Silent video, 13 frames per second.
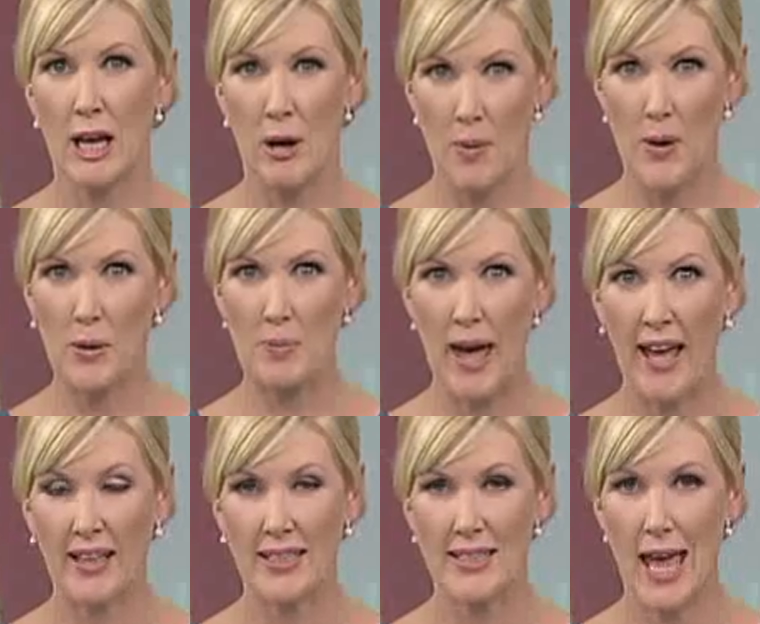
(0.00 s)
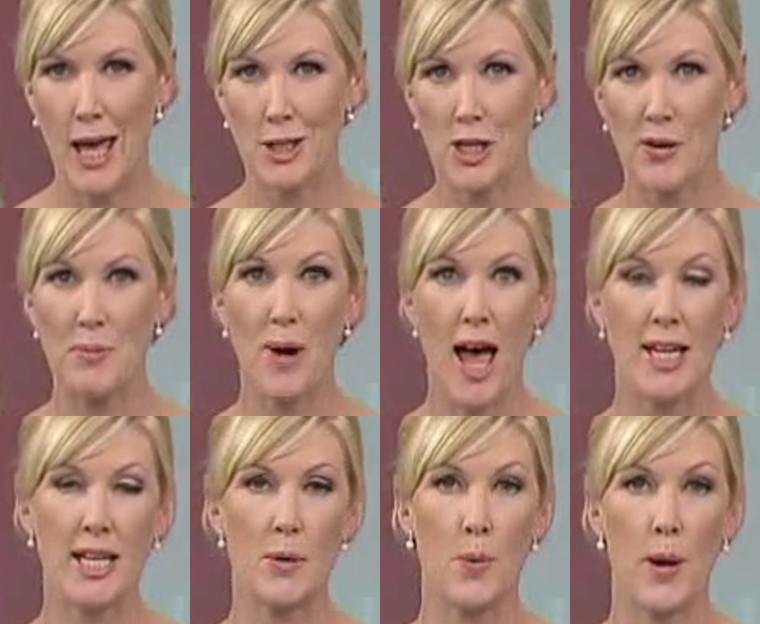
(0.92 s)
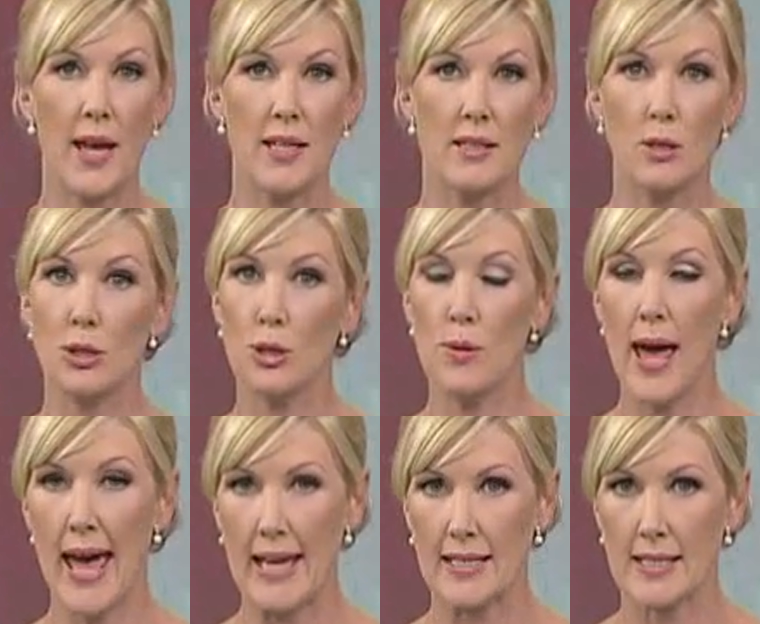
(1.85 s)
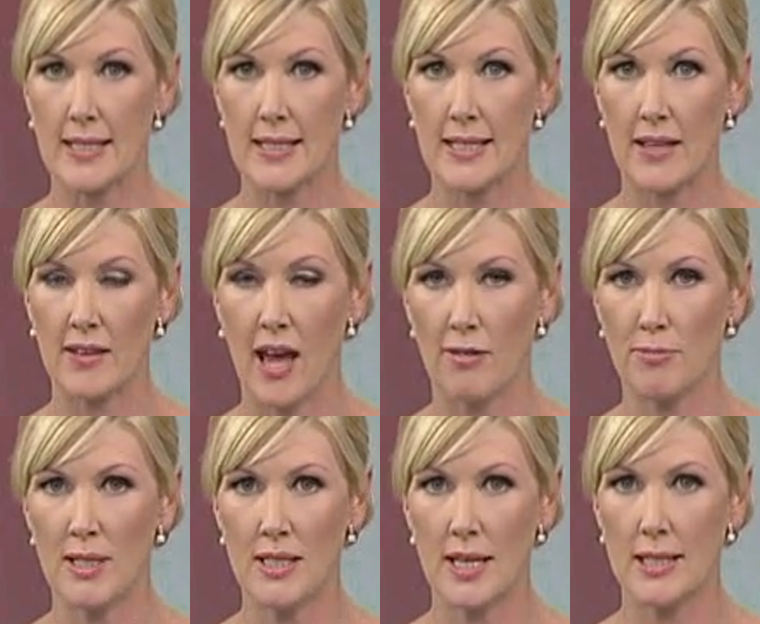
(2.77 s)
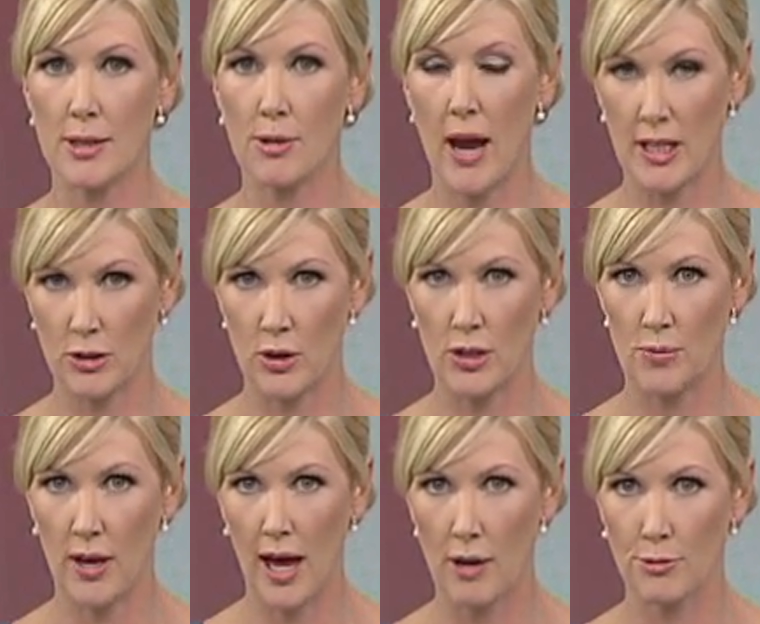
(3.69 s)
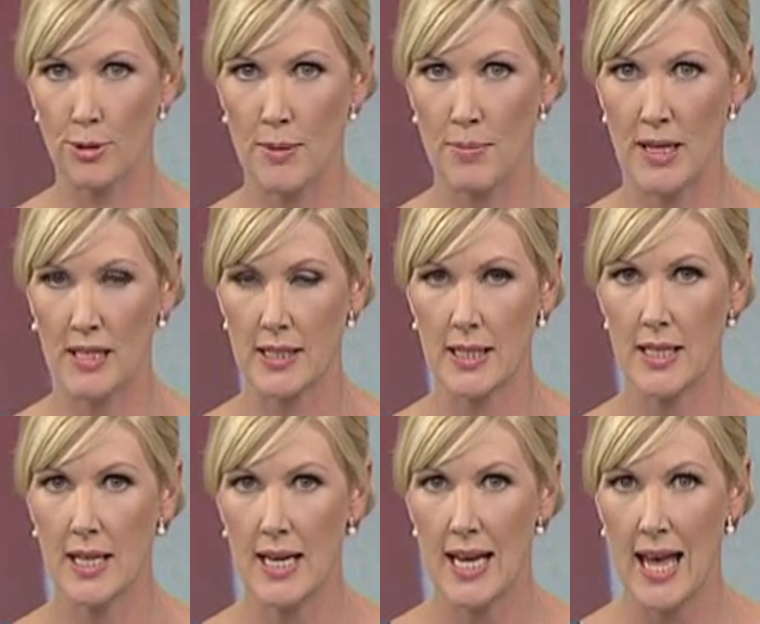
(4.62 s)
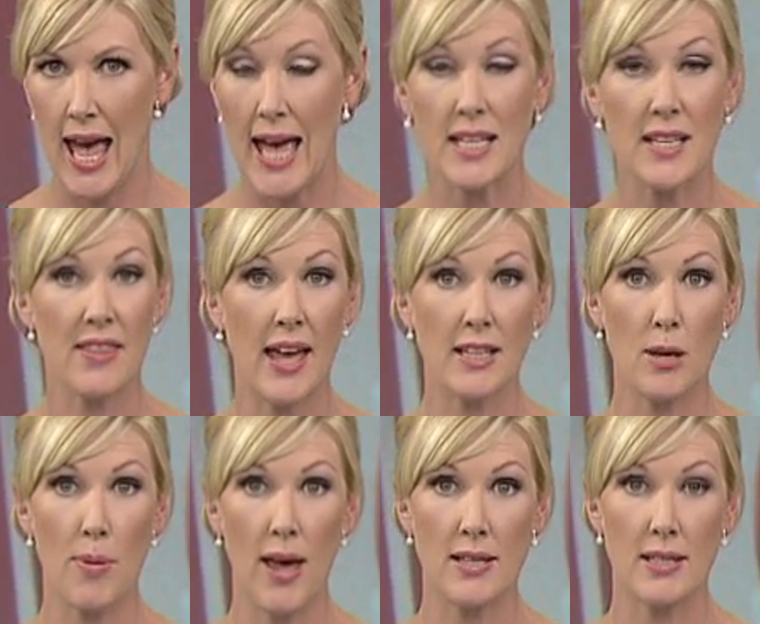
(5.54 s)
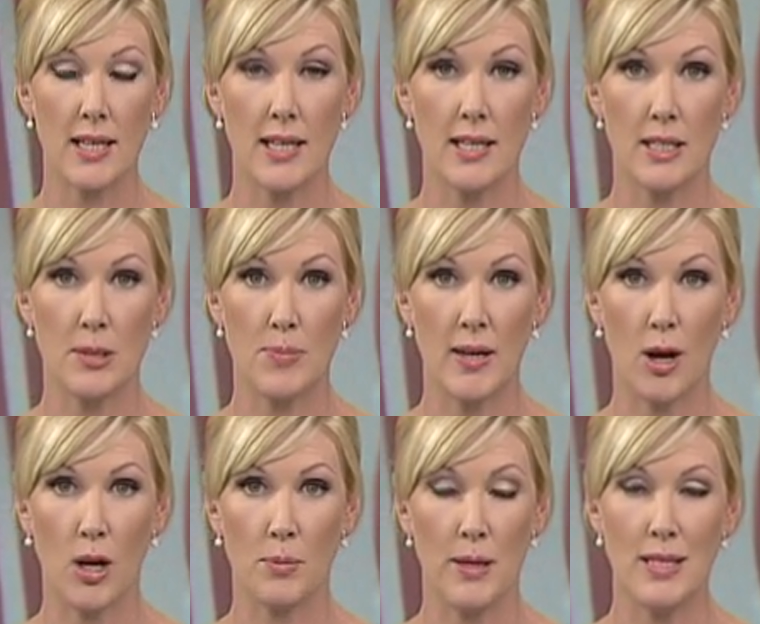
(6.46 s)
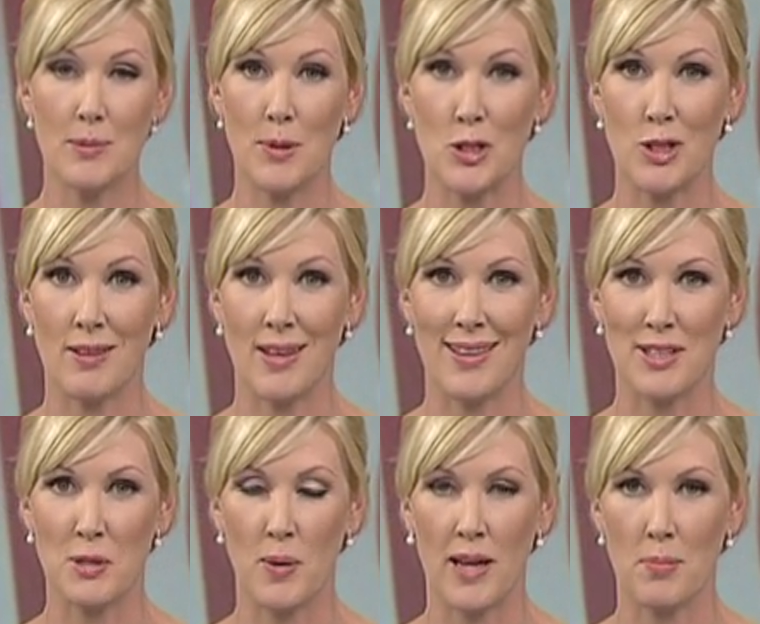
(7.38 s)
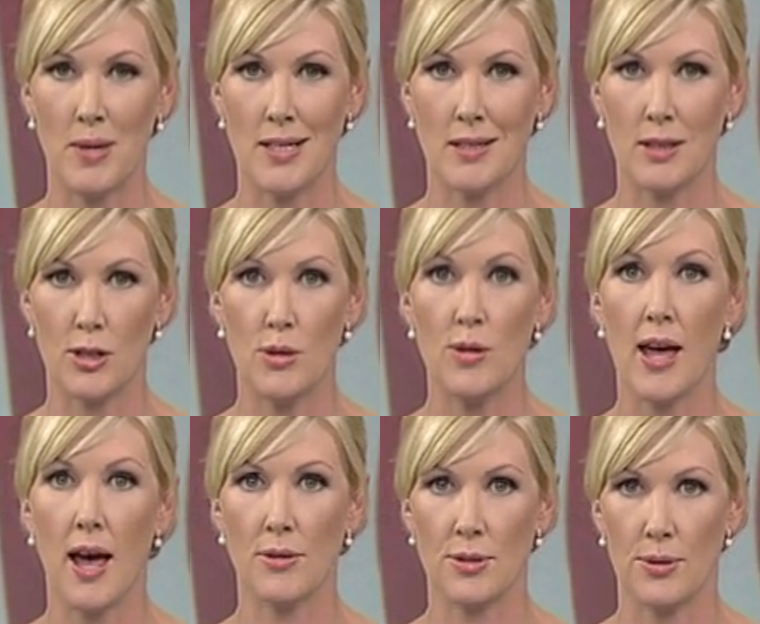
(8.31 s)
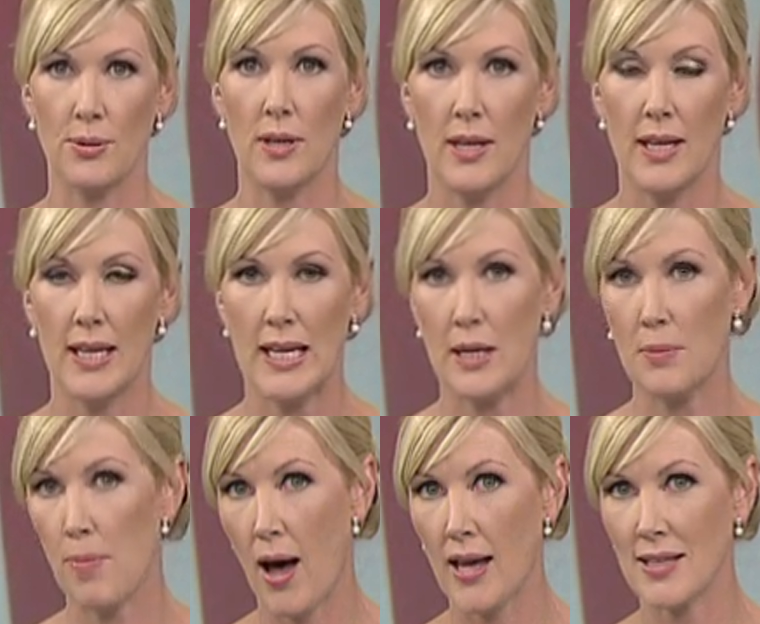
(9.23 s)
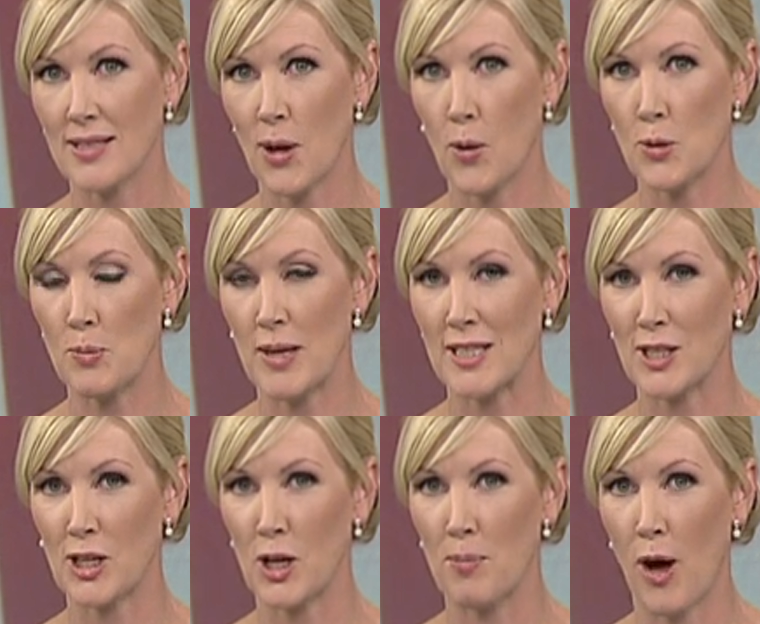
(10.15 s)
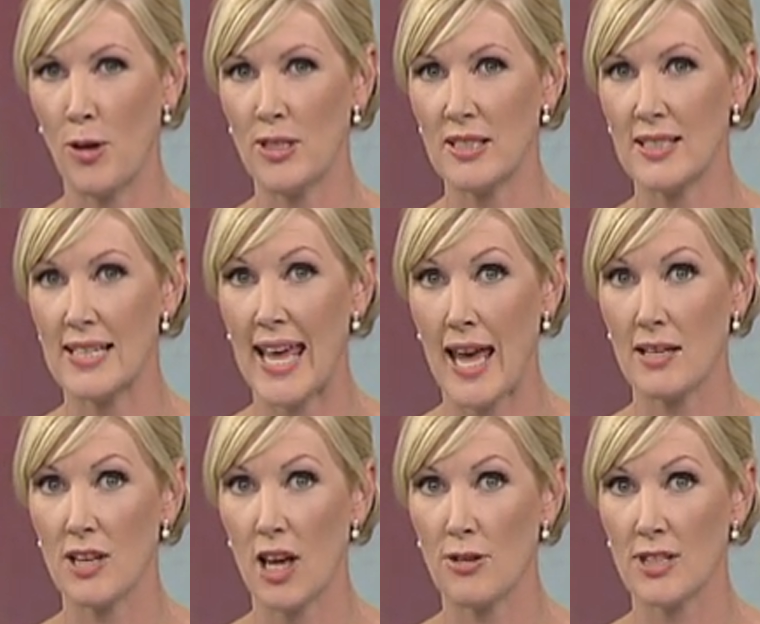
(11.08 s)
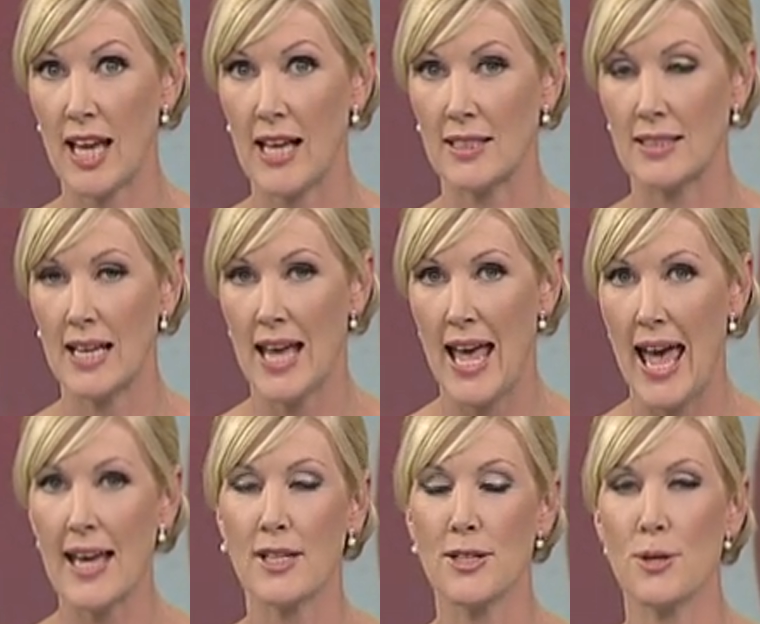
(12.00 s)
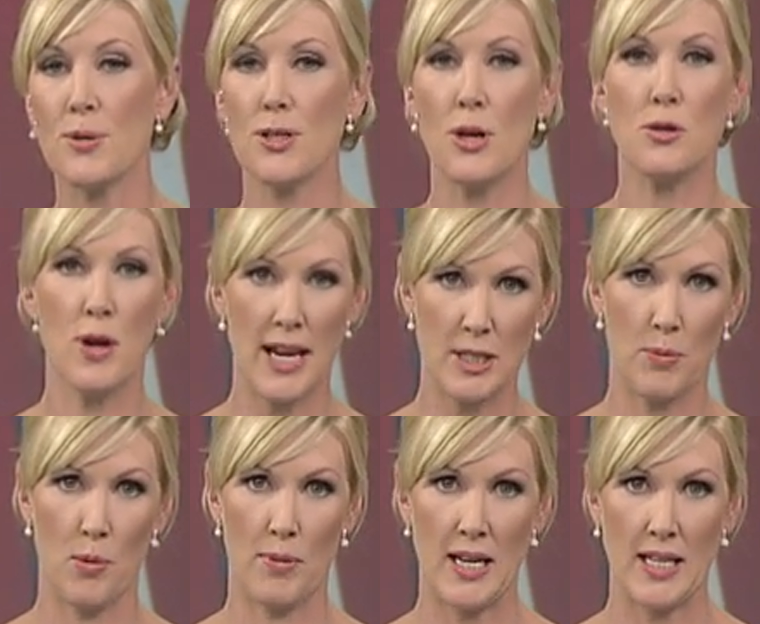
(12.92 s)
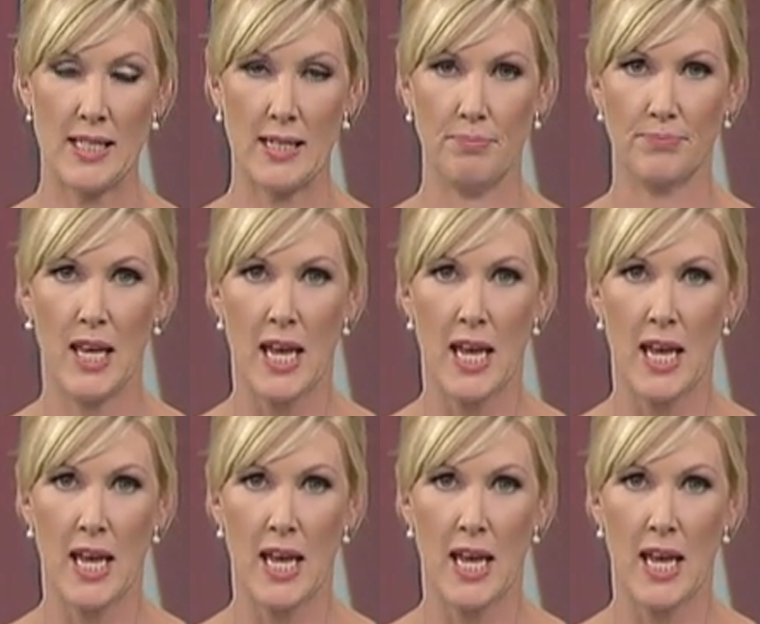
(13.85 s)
Welcome back. Now, Gerry Brownlee wears two hats in the government. He's Christchurch Recovery Minister, and in that capacity, he's been on a peace mission there this week, meeting the new council headed by his old political opponent, Lianne Dalziell. And he's also Transport Minister.